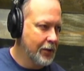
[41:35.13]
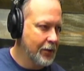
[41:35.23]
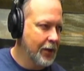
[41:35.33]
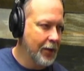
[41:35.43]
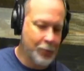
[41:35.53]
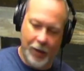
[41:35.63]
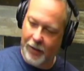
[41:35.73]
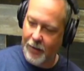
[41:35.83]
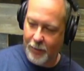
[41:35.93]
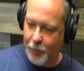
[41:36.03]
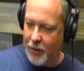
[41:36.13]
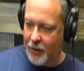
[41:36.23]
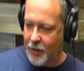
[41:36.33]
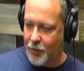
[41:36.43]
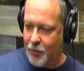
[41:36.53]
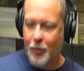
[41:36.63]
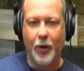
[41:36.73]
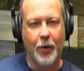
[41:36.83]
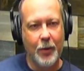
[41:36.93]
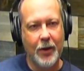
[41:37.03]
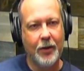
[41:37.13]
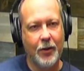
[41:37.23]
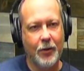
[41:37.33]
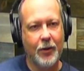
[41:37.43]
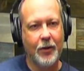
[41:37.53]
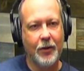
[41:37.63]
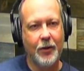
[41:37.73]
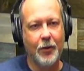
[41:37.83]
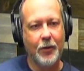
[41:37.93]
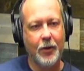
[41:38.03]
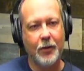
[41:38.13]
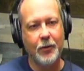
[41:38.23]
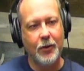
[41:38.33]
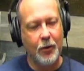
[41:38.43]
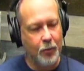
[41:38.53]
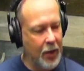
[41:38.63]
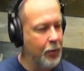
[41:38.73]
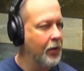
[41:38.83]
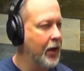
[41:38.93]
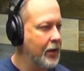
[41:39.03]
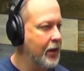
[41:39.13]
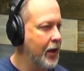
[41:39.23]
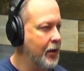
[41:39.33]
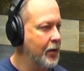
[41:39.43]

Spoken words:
Yeah, well, it's true though. I mean, there are people like that.